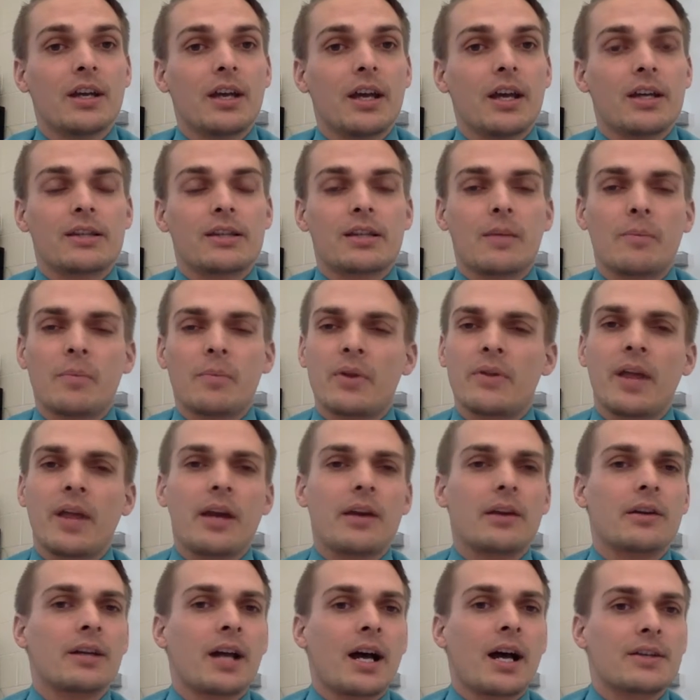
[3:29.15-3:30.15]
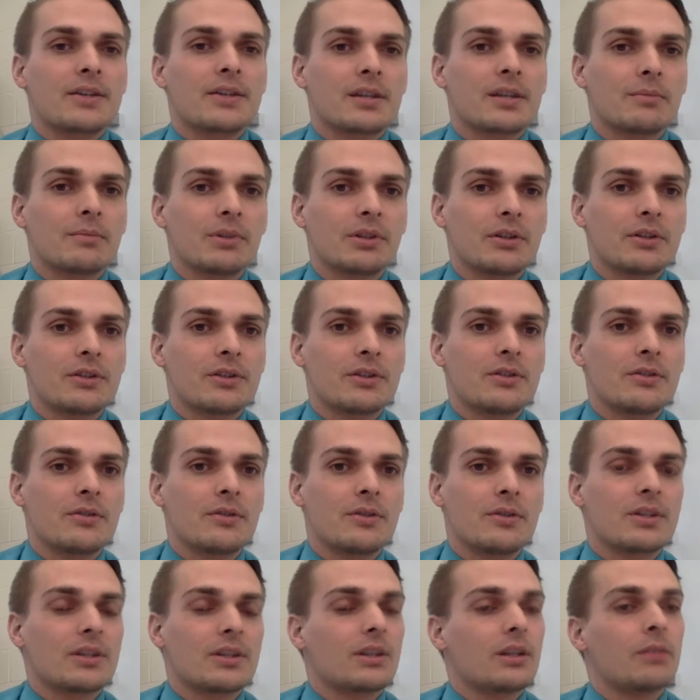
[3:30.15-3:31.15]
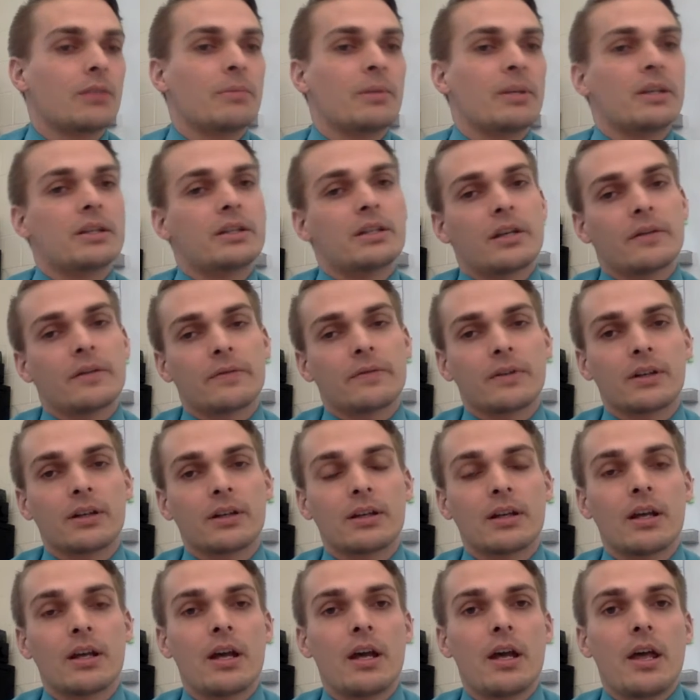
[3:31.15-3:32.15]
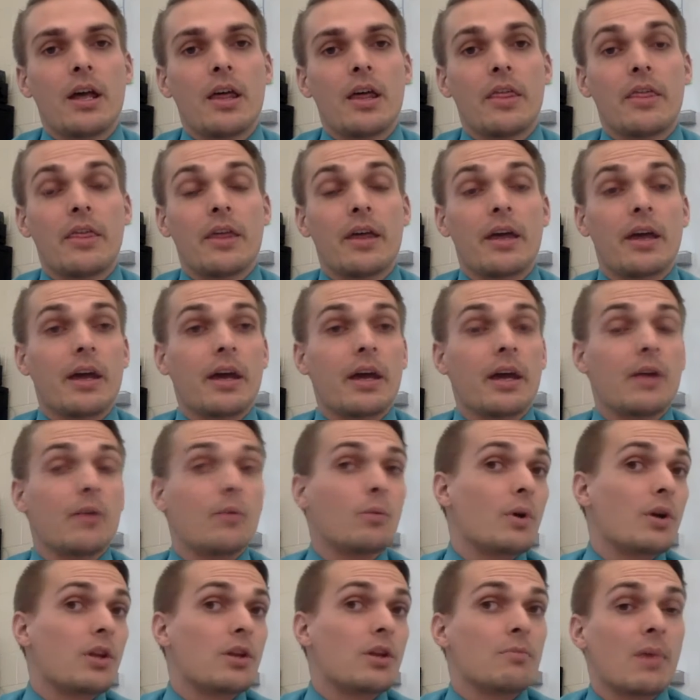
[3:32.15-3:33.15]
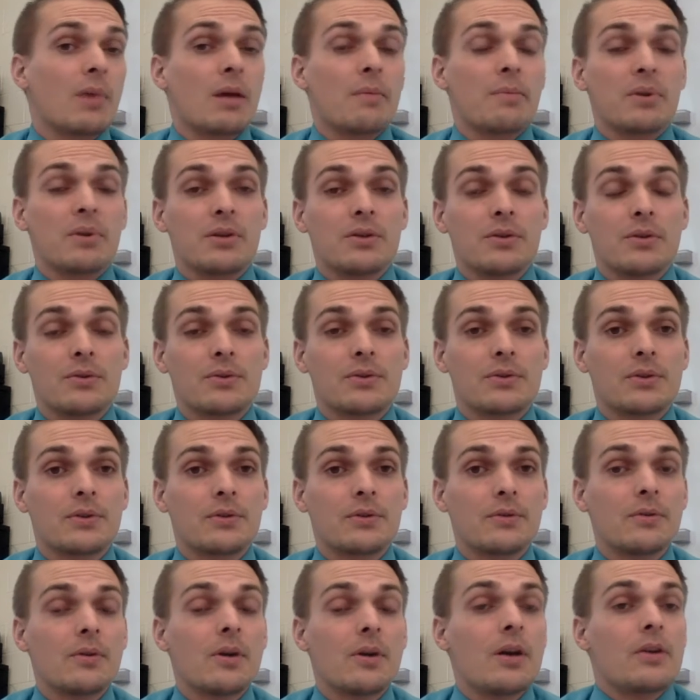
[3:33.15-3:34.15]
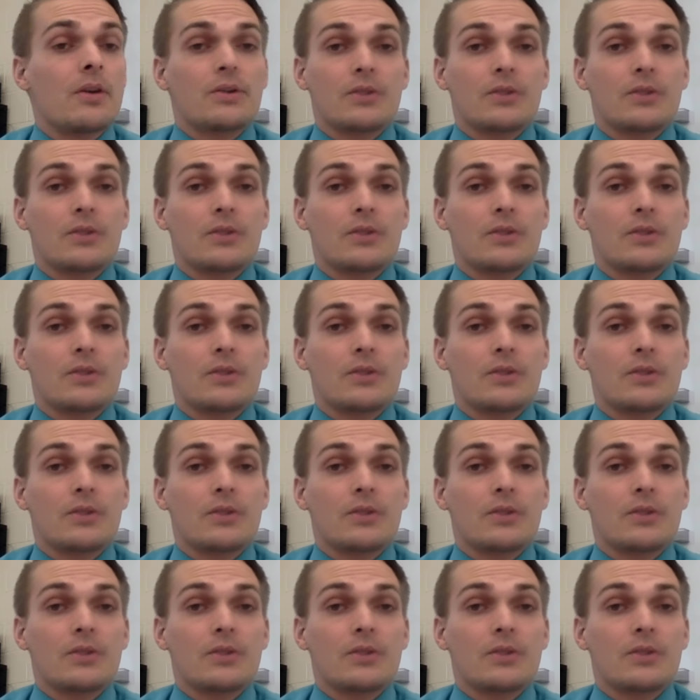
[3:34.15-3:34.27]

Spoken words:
It's something that you're not similar to. It's a little bit different than what you might be used to.